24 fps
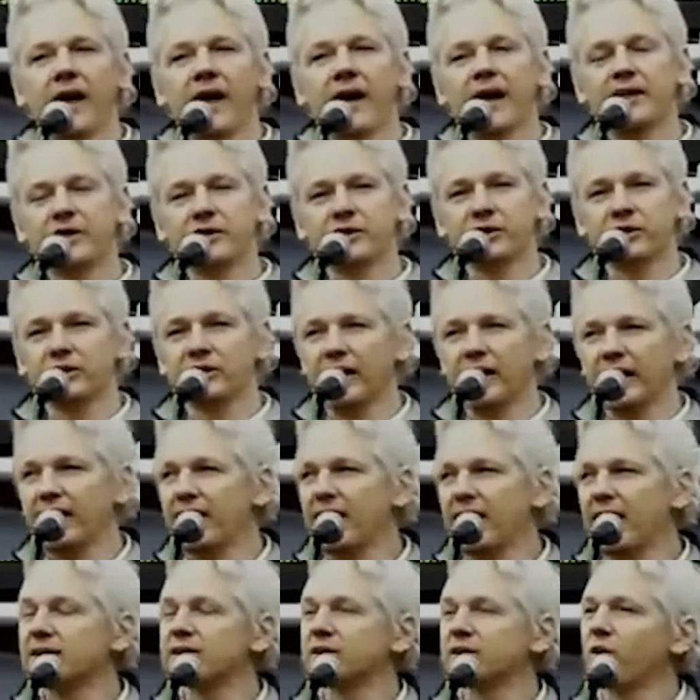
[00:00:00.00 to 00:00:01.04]
It should lead
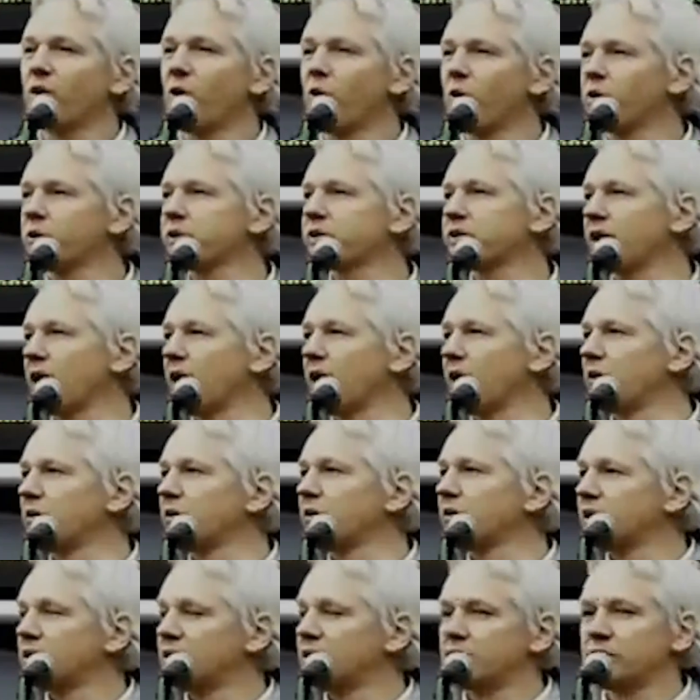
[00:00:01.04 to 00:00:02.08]
us also
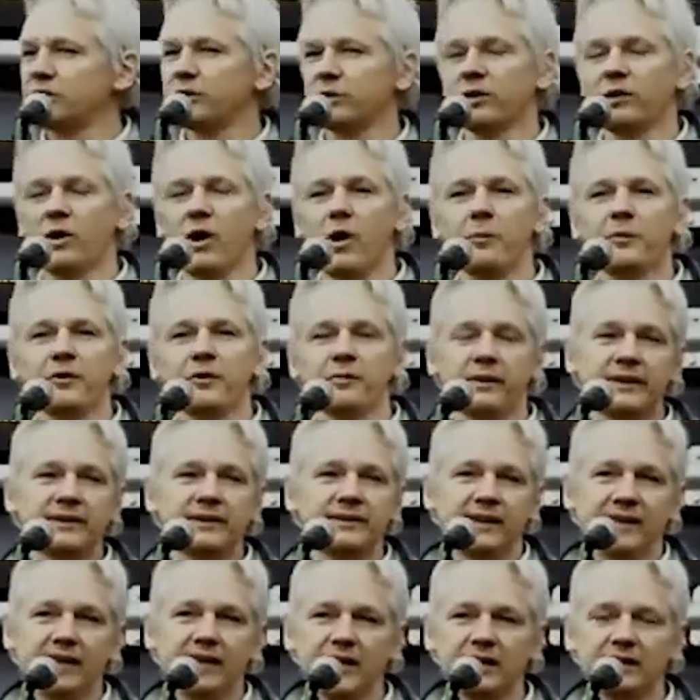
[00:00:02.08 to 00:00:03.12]
to an
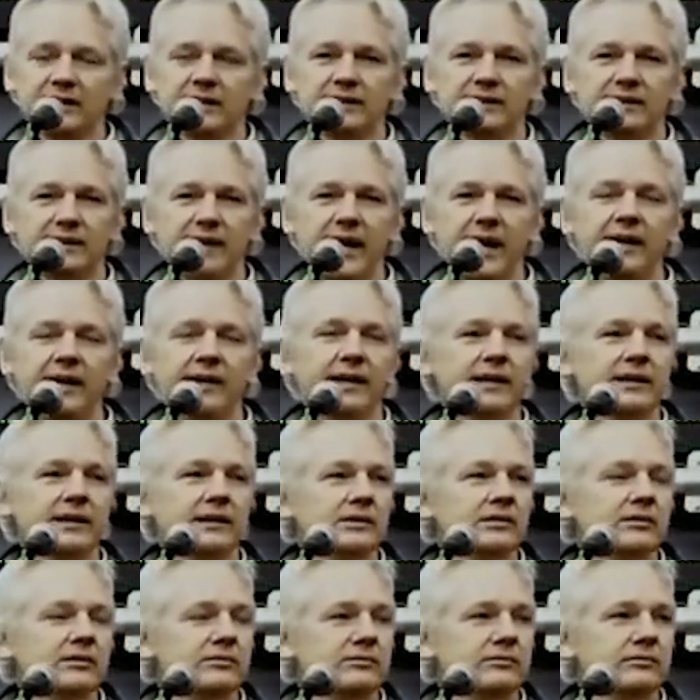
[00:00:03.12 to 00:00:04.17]
optimistic understanding,
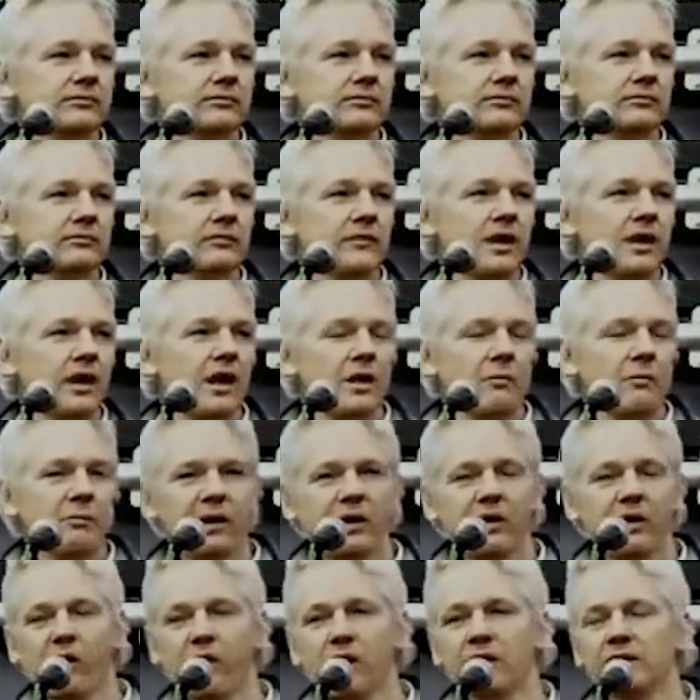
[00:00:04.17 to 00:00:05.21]

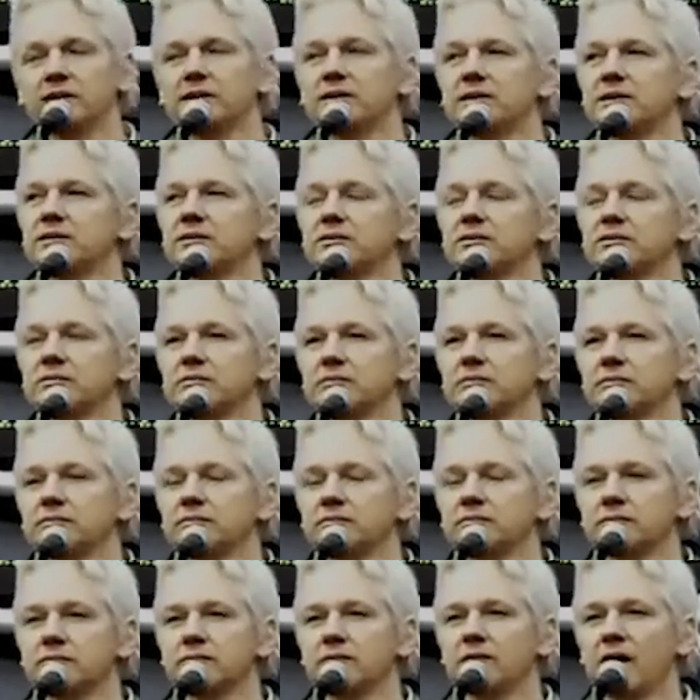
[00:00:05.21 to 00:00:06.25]
because
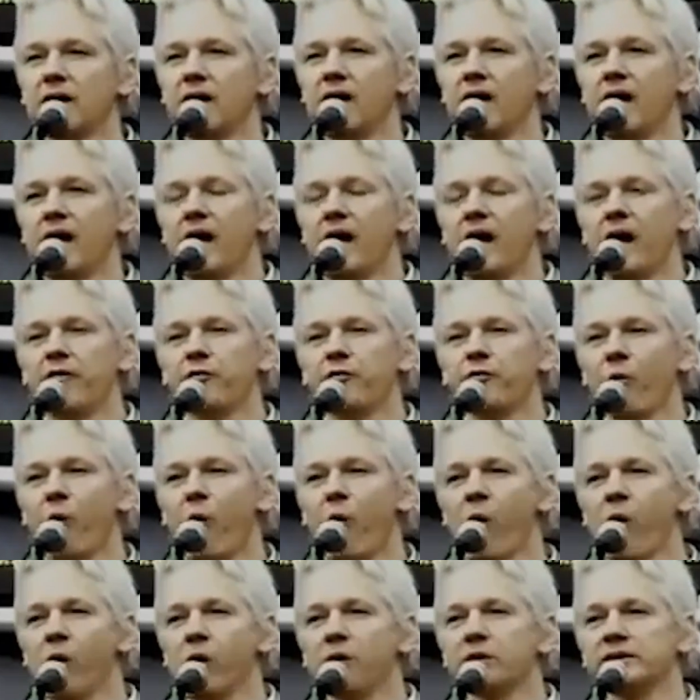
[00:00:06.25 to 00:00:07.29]
if
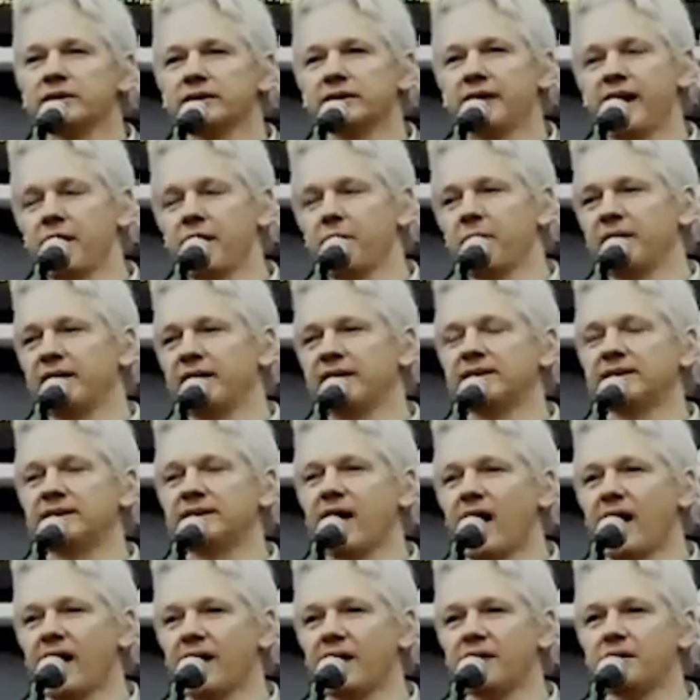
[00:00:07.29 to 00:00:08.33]
wars can be
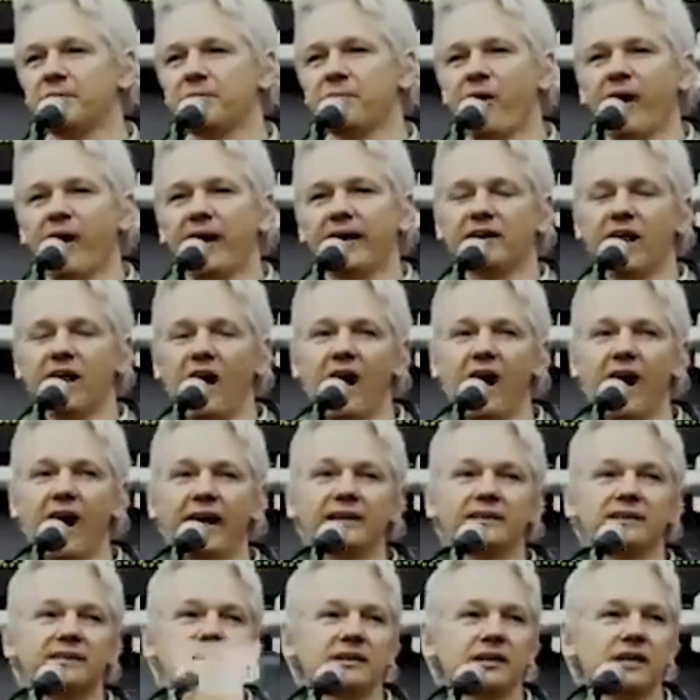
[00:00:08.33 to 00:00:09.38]
started by
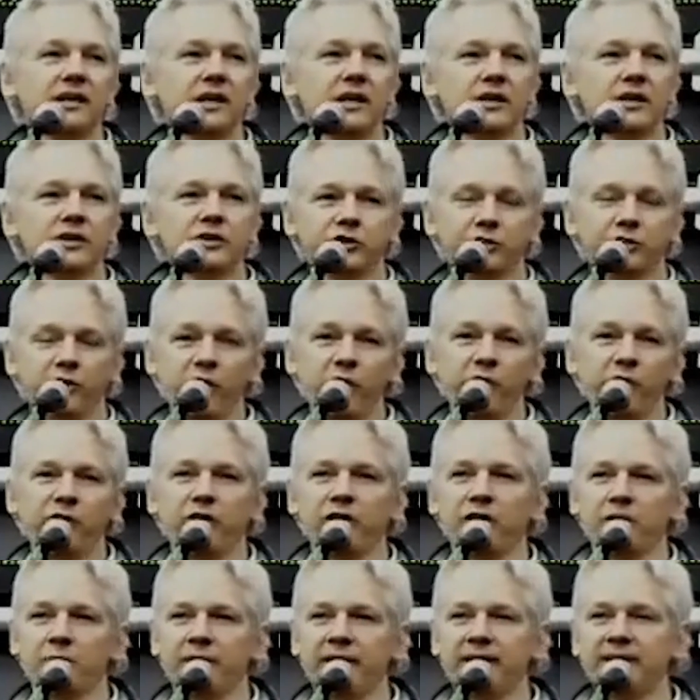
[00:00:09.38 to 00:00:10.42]
lies, truth
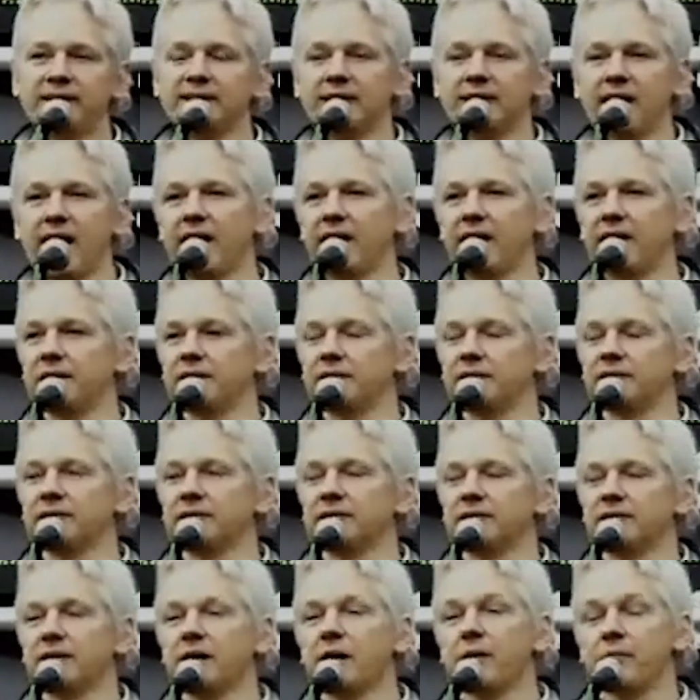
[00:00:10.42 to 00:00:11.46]
can be started,
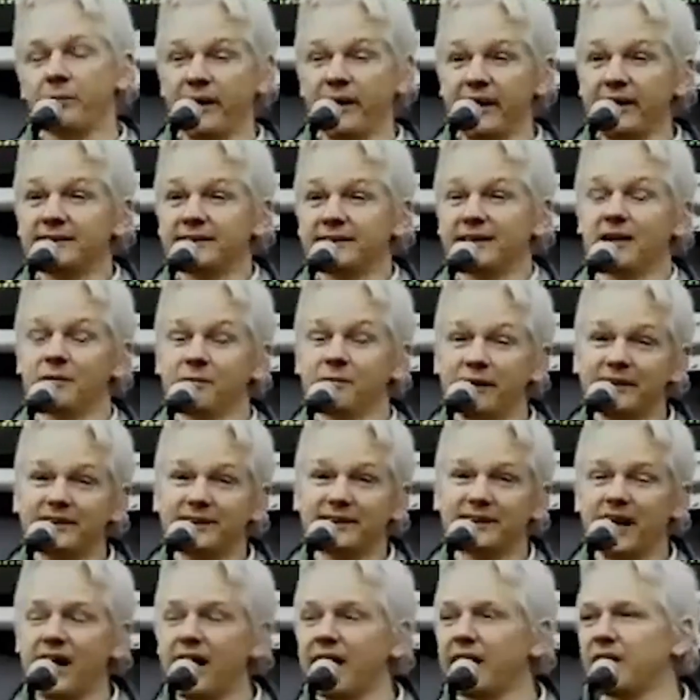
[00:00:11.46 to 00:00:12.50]
peace can be
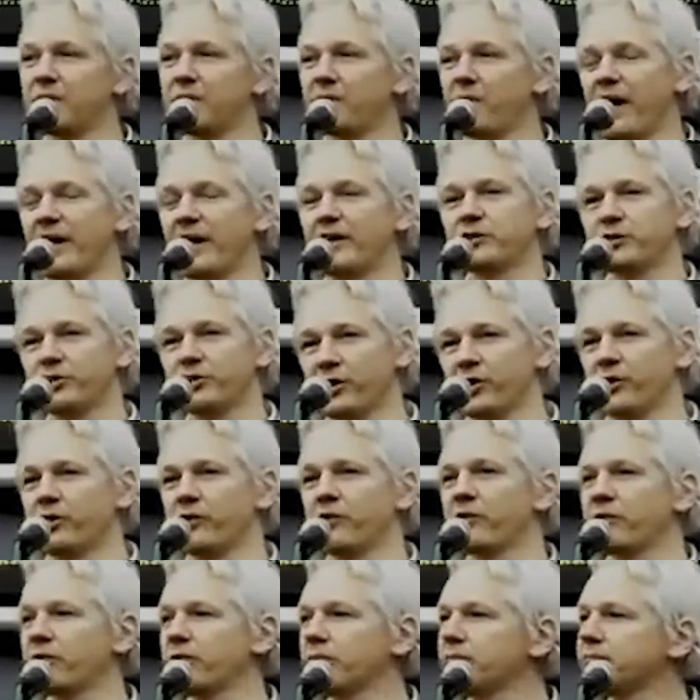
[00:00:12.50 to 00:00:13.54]
started by
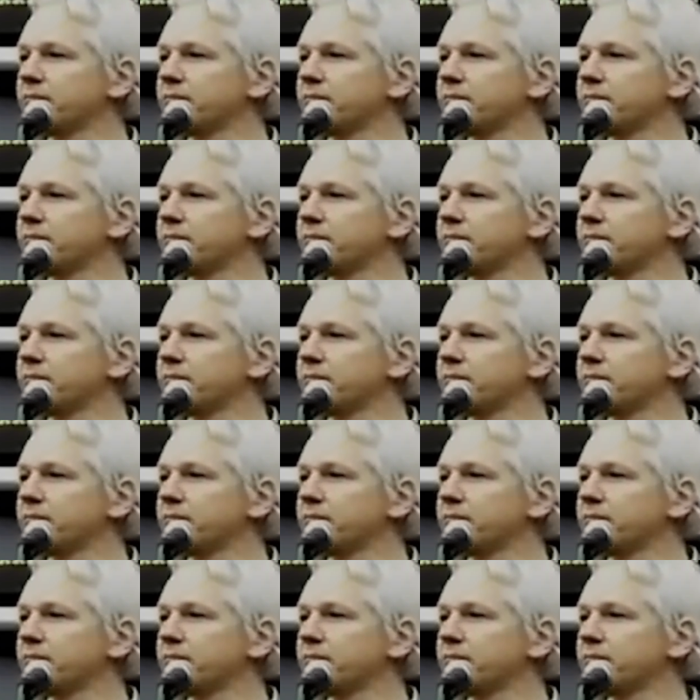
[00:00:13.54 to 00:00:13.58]
truth.